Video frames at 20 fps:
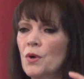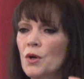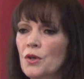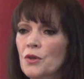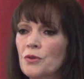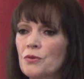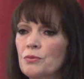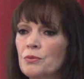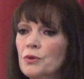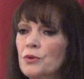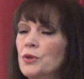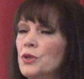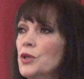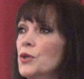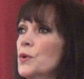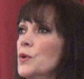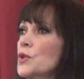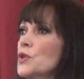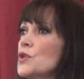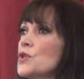pouring through
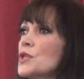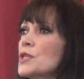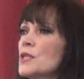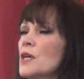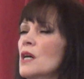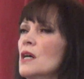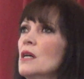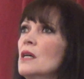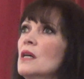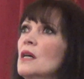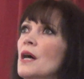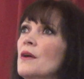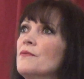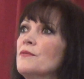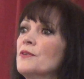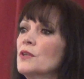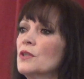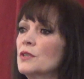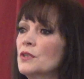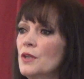you, and you're just, oh, I
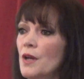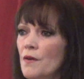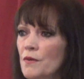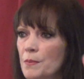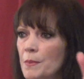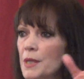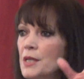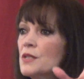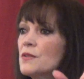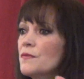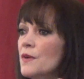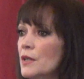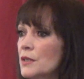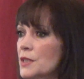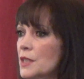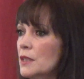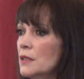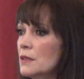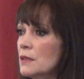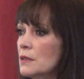feel, everybody's felt
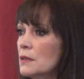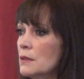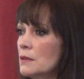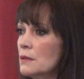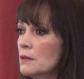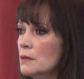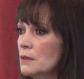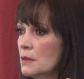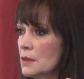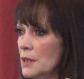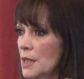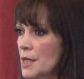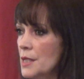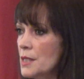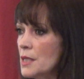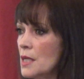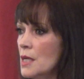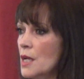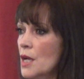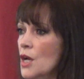it? Mm-hmm.
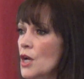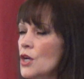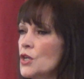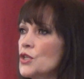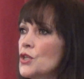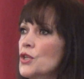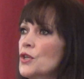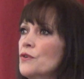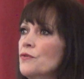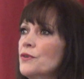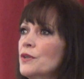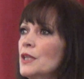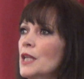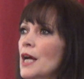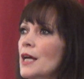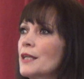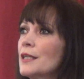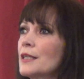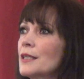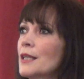Yes? Do you feel
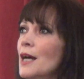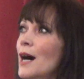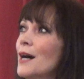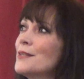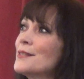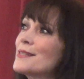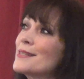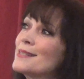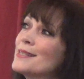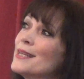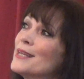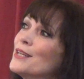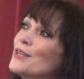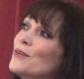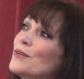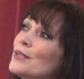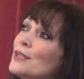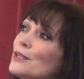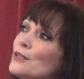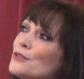like God's sending
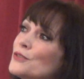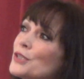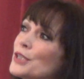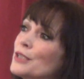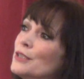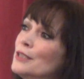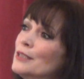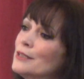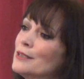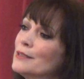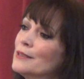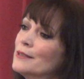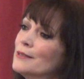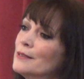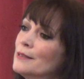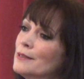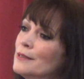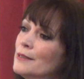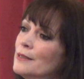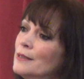you a little trickle?
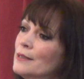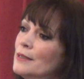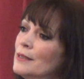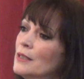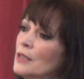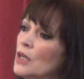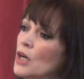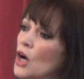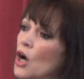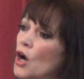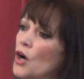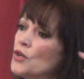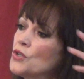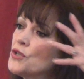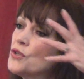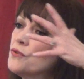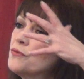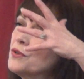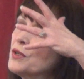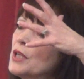Or do
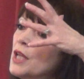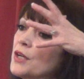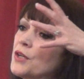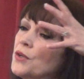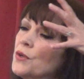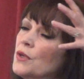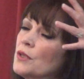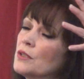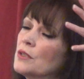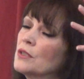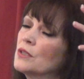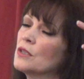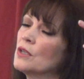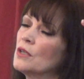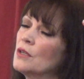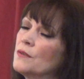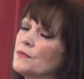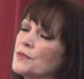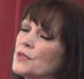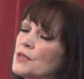you feel like you're
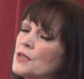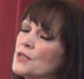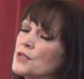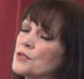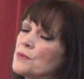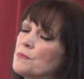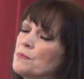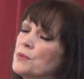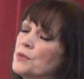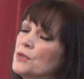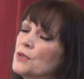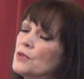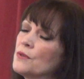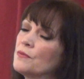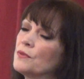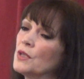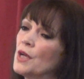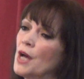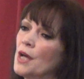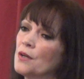engulfed in this
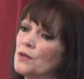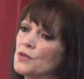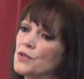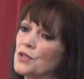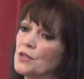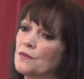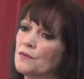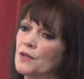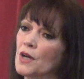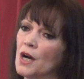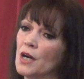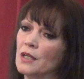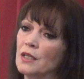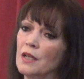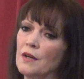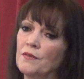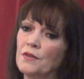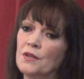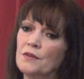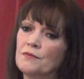beautiful energy of God
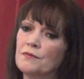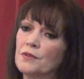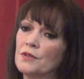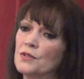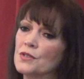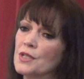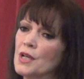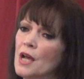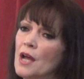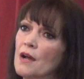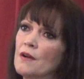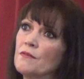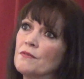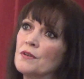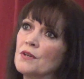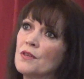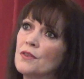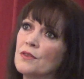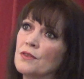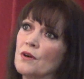love and it fills
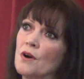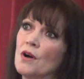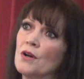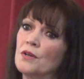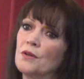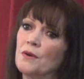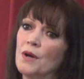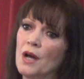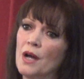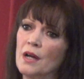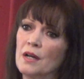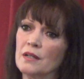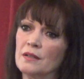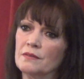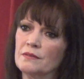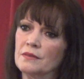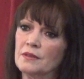every thought you have?